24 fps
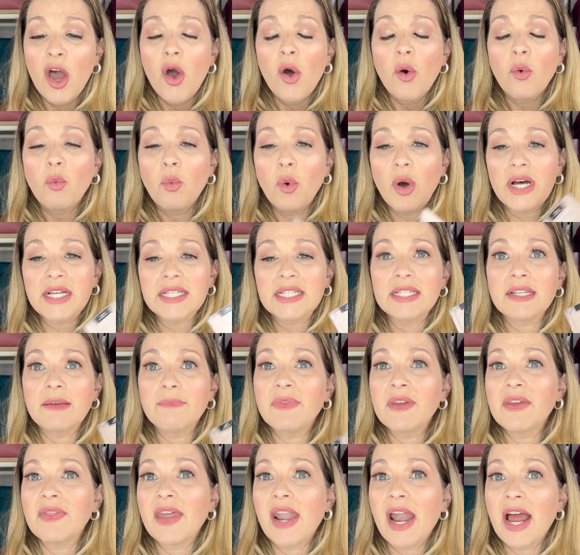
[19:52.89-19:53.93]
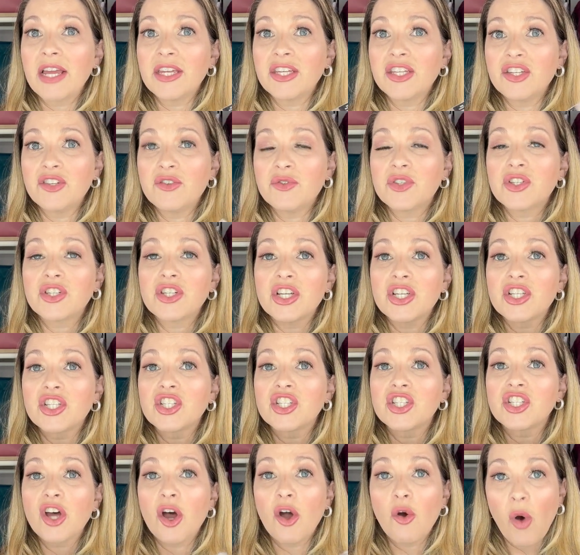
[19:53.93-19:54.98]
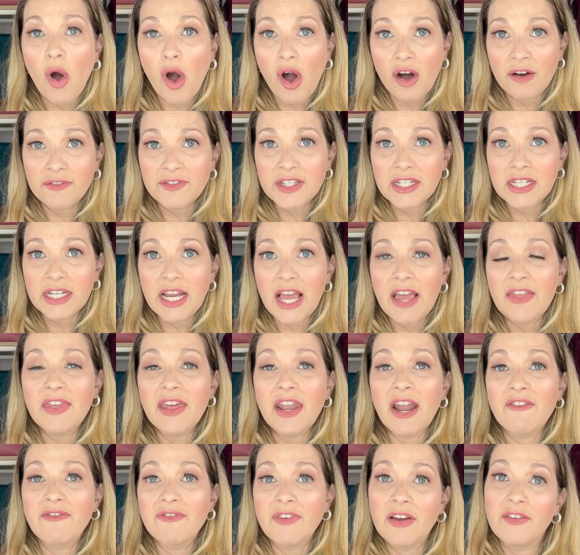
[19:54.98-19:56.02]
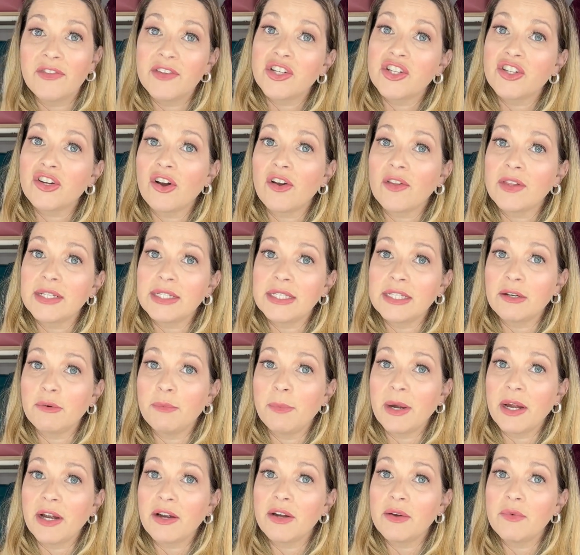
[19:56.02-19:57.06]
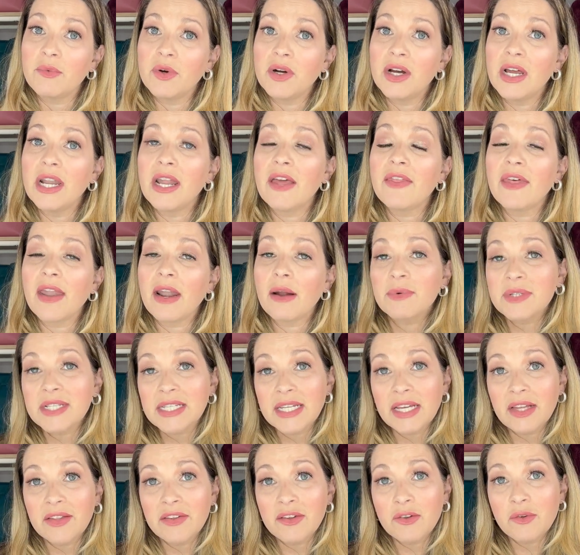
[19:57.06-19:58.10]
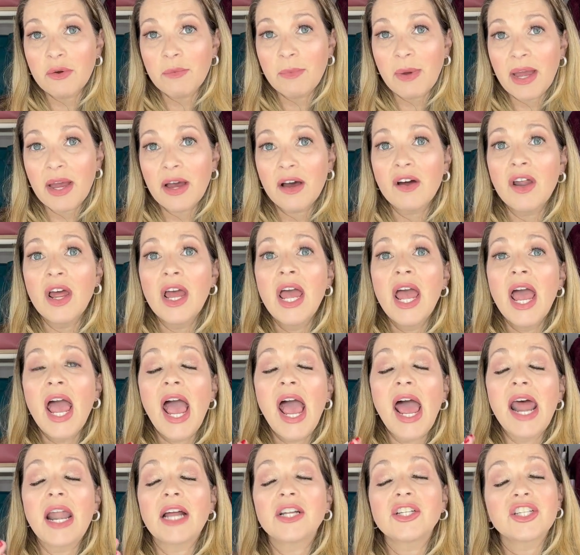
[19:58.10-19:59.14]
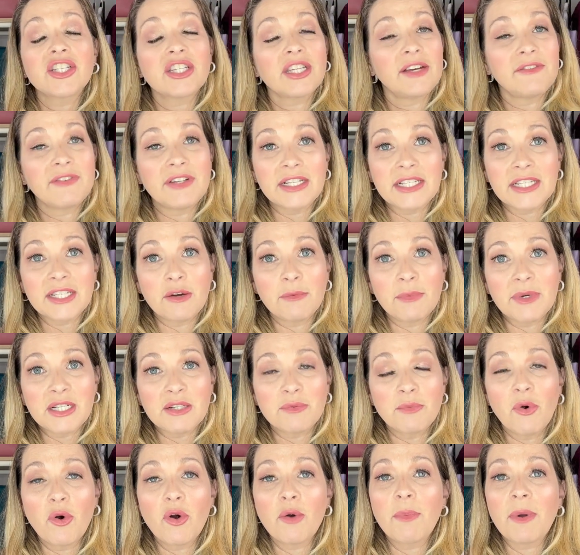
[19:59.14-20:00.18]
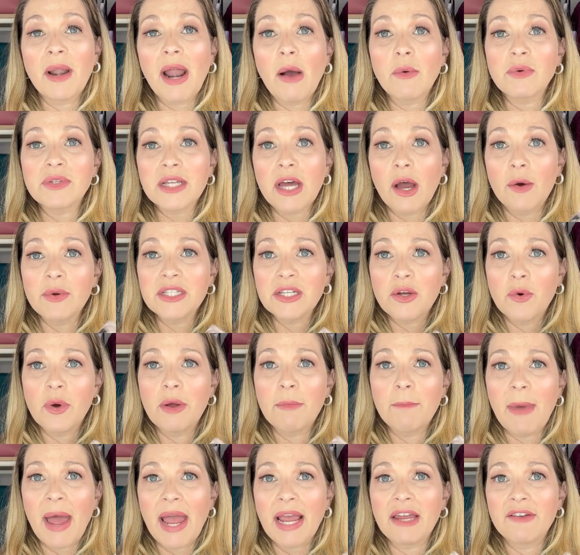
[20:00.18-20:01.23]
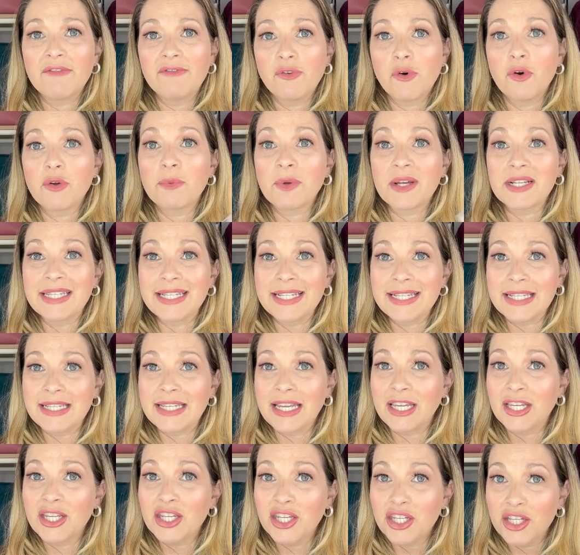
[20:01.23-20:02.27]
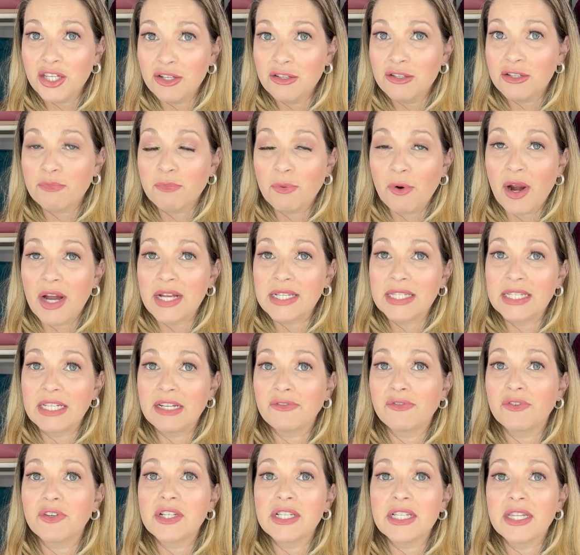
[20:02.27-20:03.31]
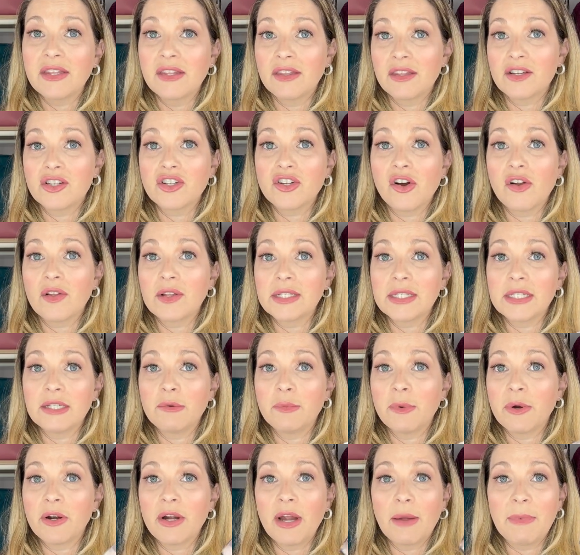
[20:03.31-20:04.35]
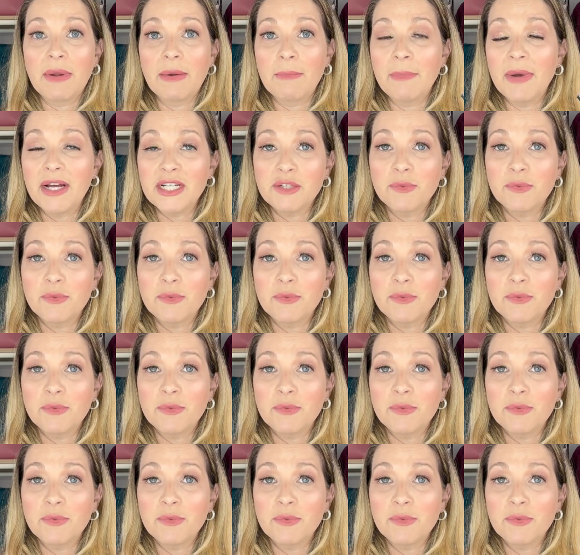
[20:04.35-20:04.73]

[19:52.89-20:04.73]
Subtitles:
was something that I used so often, and then I found the Charlotte Tilbury one that I was telling you about, and I just loved it so much more. But I was always going back and forth because this is a huge price difference than the Charlotte Tilbury. I mean, much